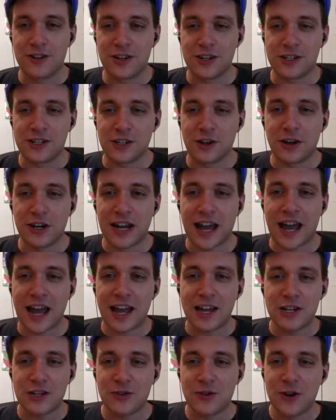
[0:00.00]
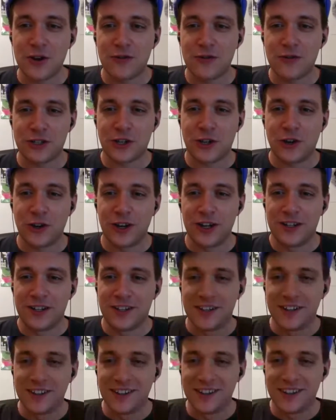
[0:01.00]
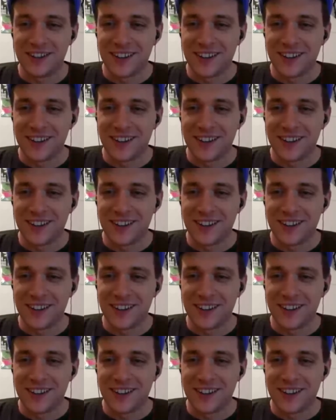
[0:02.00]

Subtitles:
goodness. So I'm going to hand you over to Colin.